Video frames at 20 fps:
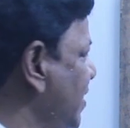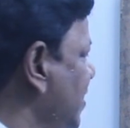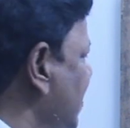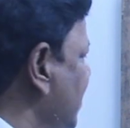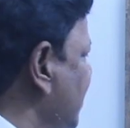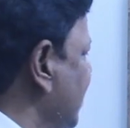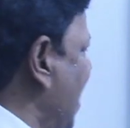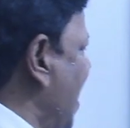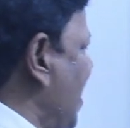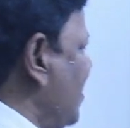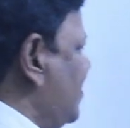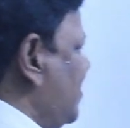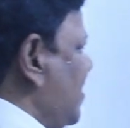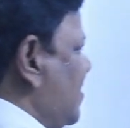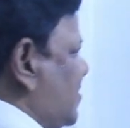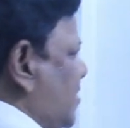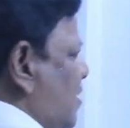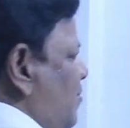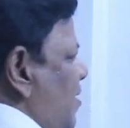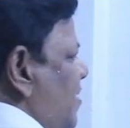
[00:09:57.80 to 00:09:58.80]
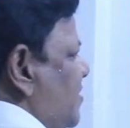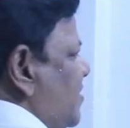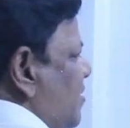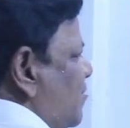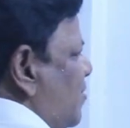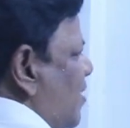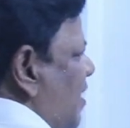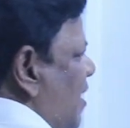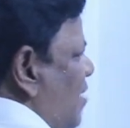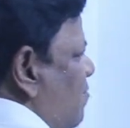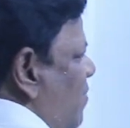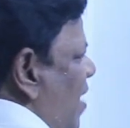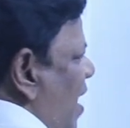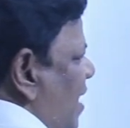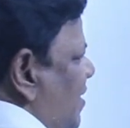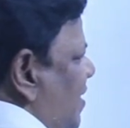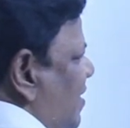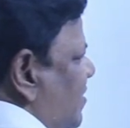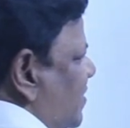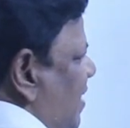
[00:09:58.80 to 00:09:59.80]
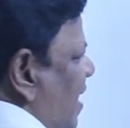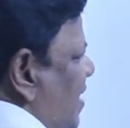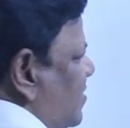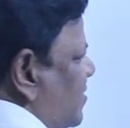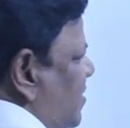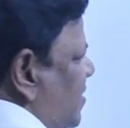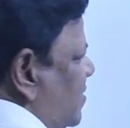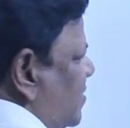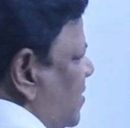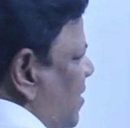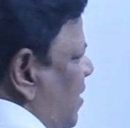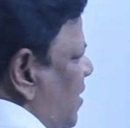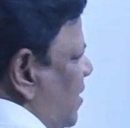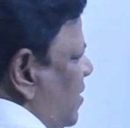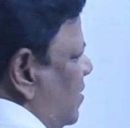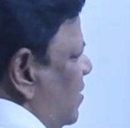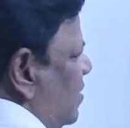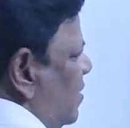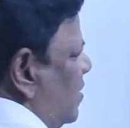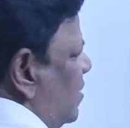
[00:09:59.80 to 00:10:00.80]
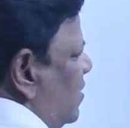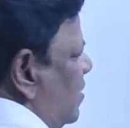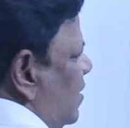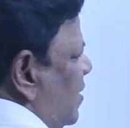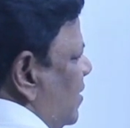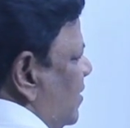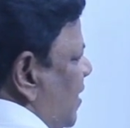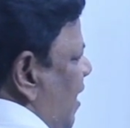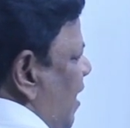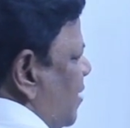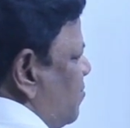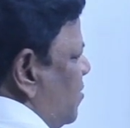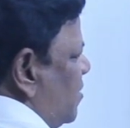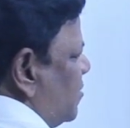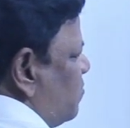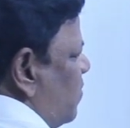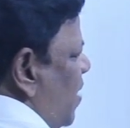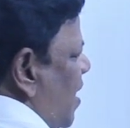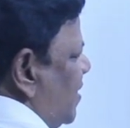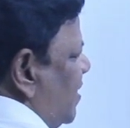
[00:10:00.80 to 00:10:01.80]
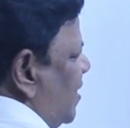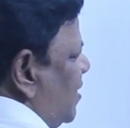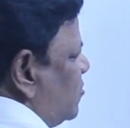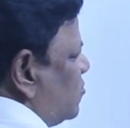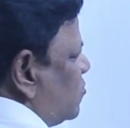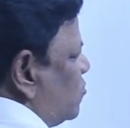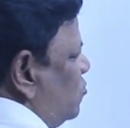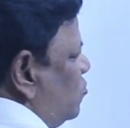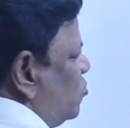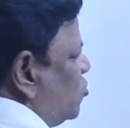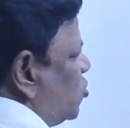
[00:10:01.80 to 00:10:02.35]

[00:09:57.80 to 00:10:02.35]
Tan 60 means it will come minus tan 60. That means minus root